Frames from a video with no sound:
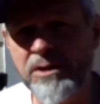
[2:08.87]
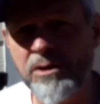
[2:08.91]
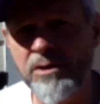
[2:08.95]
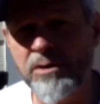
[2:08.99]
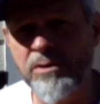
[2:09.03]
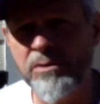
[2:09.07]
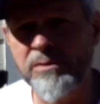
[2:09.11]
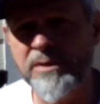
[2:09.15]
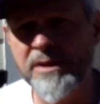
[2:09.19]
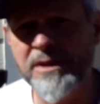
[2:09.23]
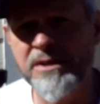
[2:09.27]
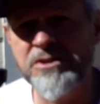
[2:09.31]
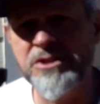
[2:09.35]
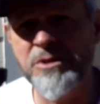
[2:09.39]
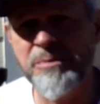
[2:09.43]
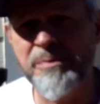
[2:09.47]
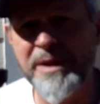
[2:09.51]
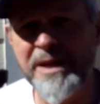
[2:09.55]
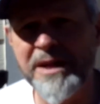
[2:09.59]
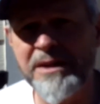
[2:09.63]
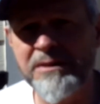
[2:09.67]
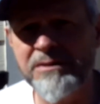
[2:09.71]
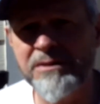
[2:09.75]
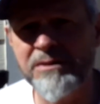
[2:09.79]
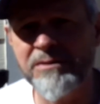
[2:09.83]
you that it's
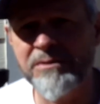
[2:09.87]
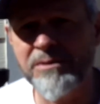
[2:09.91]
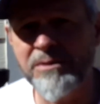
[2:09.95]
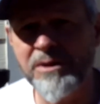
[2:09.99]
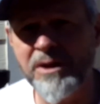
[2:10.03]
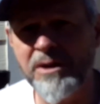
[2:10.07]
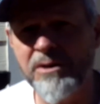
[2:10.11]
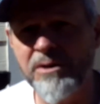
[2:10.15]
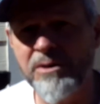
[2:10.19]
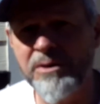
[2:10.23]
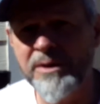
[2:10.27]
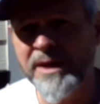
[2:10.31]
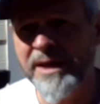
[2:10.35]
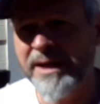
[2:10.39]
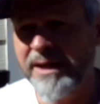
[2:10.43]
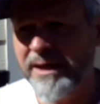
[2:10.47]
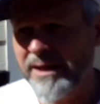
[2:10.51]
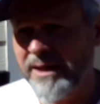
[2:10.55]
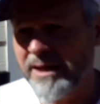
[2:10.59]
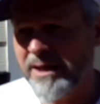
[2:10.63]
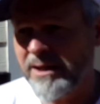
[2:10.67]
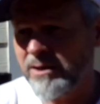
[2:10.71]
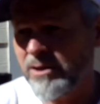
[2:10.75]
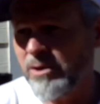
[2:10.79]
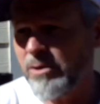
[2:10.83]
about to throw.
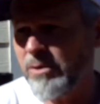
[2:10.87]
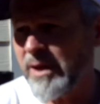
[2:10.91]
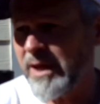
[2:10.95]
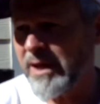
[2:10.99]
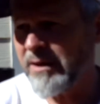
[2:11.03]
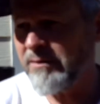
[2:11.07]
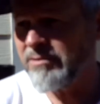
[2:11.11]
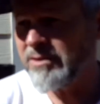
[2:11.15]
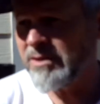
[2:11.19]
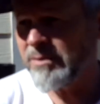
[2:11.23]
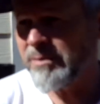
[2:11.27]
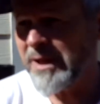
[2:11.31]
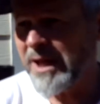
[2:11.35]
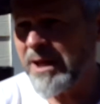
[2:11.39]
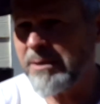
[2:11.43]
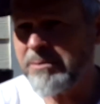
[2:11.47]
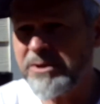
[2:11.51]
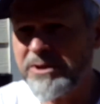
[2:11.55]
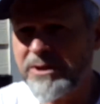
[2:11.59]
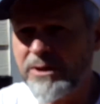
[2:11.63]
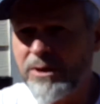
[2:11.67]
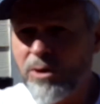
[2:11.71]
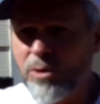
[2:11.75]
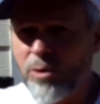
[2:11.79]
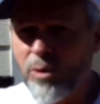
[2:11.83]
You have to be
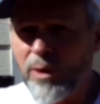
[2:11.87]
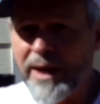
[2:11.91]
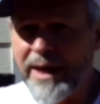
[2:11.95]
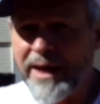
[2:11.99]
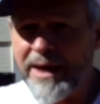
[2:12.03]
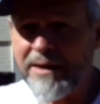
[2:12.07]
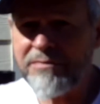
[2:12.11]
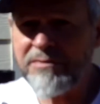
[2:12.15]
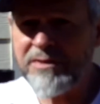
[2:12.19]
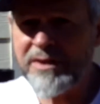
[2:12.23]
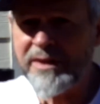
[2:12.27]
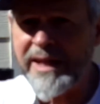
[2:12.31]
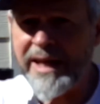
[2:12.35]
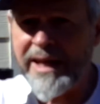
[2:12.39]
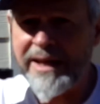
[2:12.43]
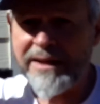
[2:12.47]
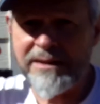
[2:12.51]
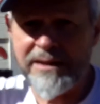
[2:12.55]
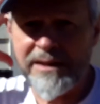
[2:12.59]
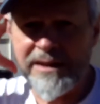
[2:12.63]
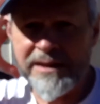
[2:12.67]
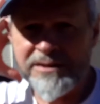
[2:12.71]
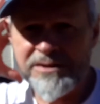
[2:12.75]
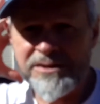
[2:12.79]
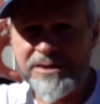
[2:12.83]
able to graft that
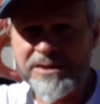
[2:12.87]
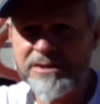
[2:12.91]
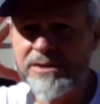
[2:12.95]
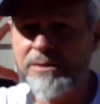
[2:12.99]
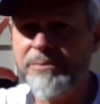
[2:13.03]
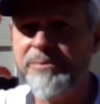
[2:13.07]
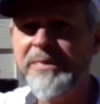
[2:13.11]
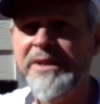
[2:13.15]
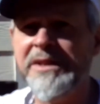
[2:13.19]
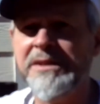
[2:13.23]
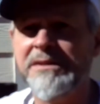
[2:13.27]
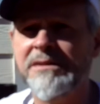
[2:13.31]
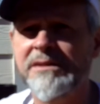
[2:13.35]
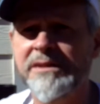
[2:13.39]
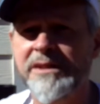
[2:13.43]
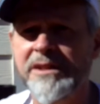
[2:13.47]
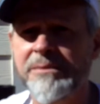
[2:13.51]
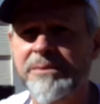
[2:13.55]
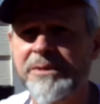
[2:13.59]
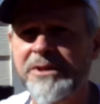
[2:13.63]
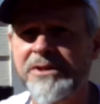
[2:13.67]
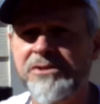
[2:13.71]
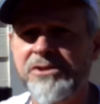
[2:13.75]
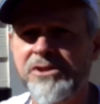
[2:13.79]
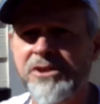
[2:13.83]
onto the mental
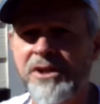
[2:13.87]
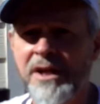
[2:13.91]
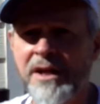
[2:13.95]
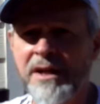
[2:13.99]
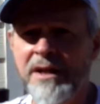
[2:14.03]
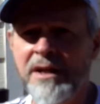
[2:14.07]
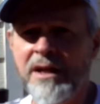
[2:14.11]
image